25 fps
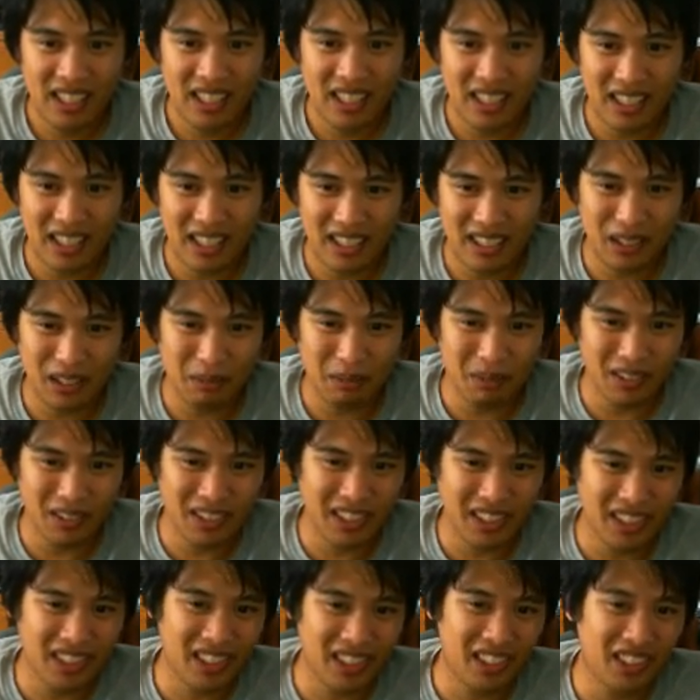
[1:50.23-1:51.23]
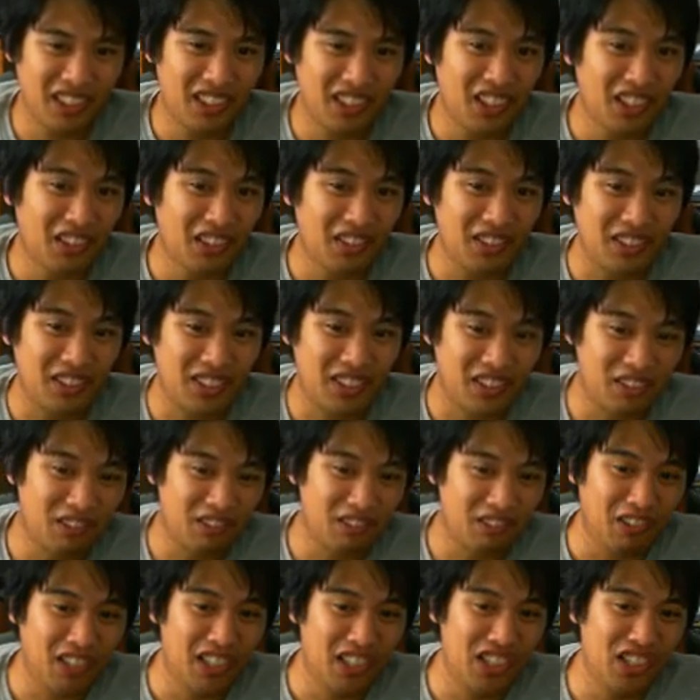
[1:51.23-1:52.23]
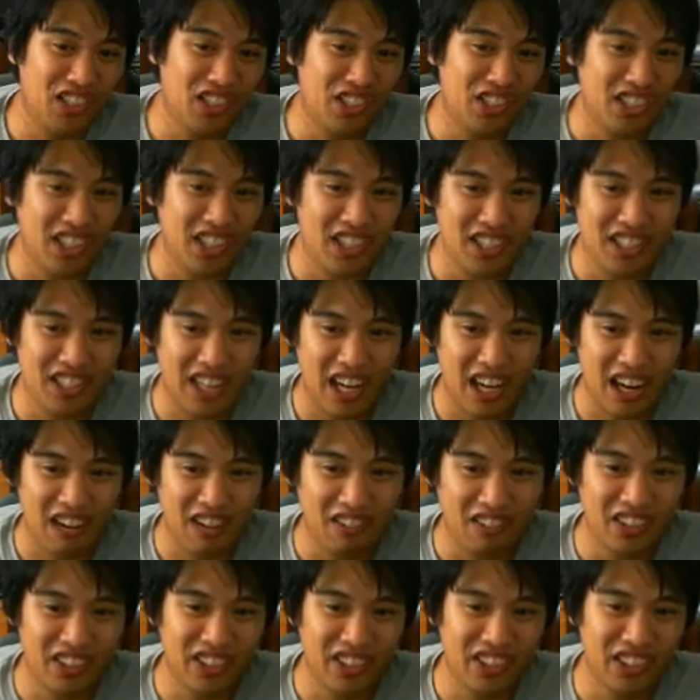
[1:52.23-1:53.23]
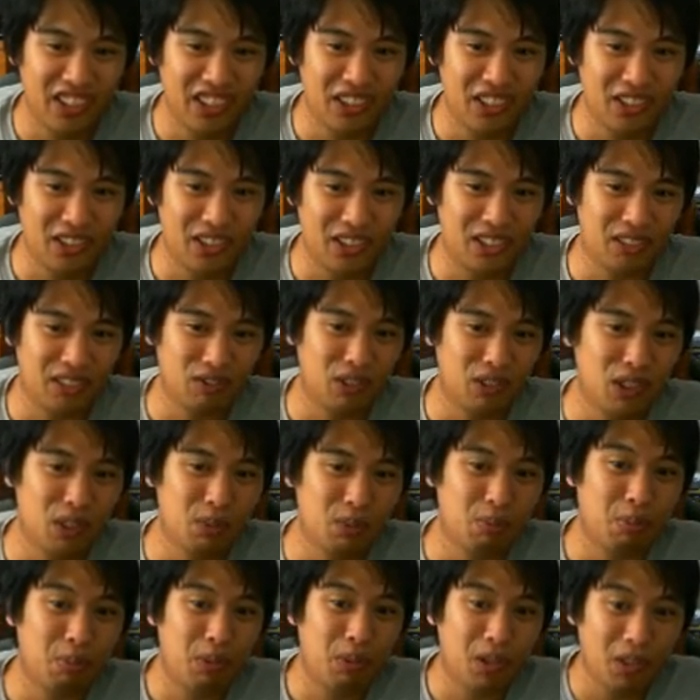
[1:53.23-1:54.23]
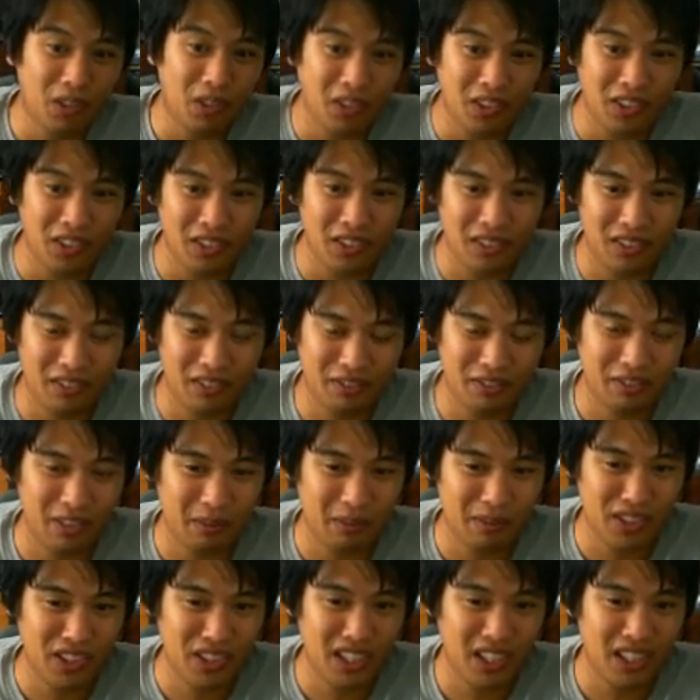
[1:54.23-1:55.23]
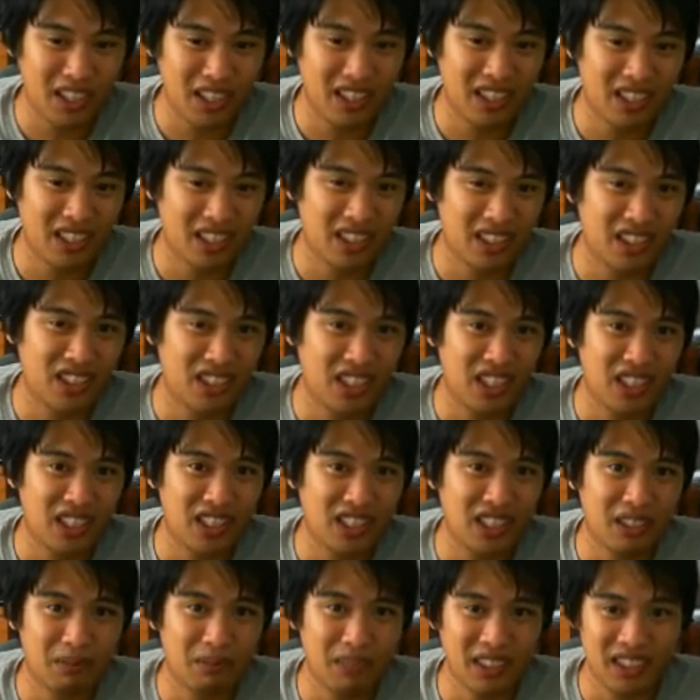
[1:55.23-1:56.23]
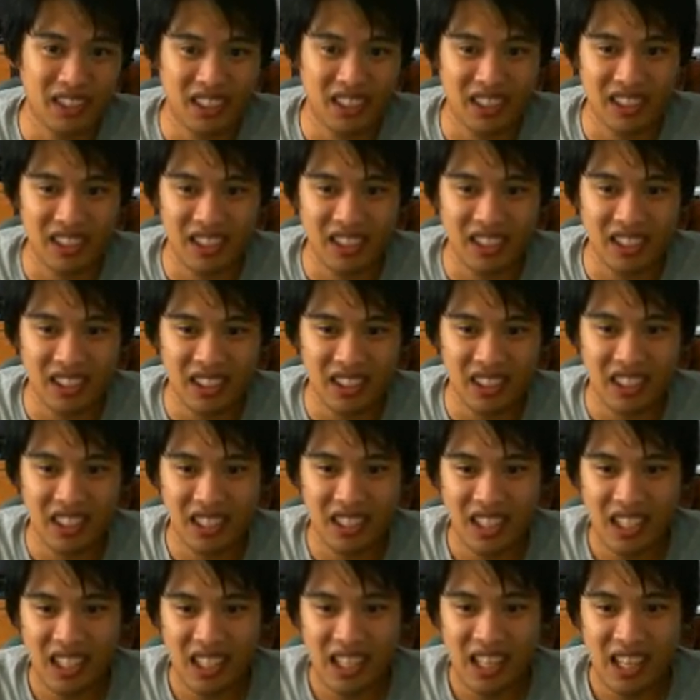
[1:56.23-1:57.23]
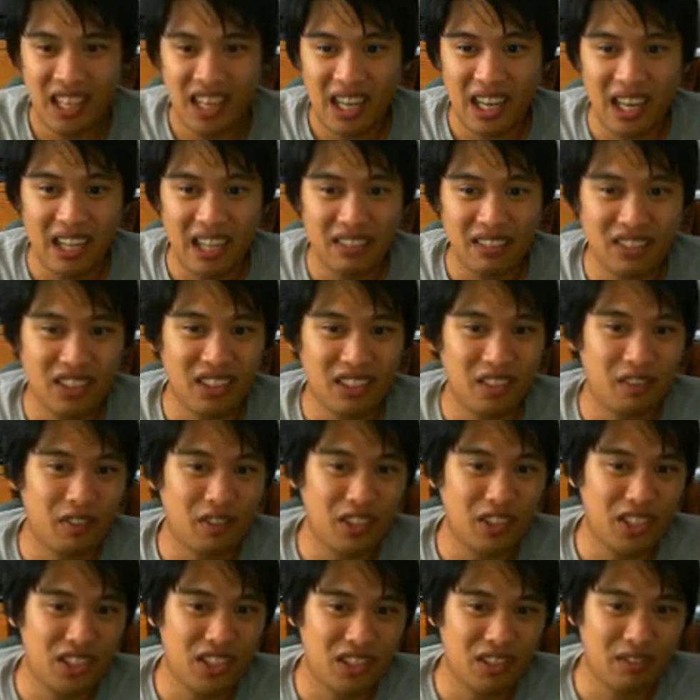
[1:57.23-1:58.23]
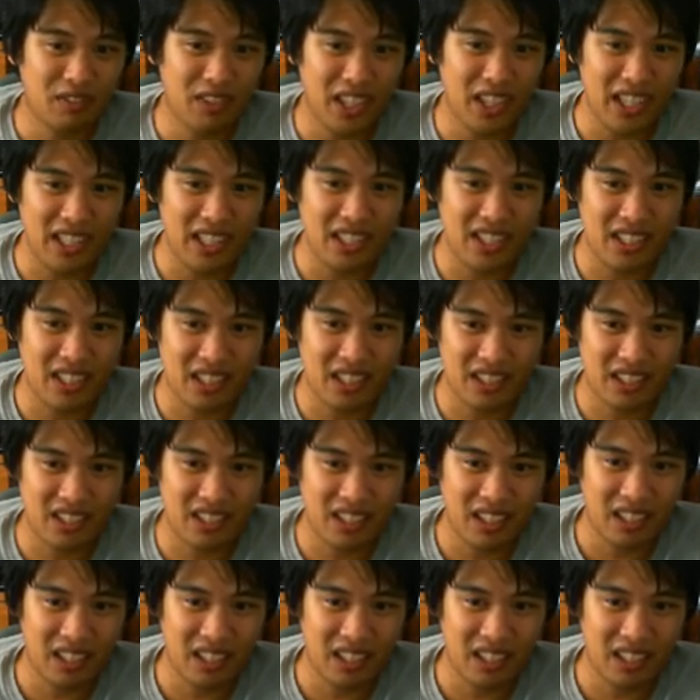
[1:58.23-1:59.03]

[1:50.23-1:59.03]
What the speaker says: A couple of things to note. One judge, Howard Hughes, was pulled from his judging position after the first two fights.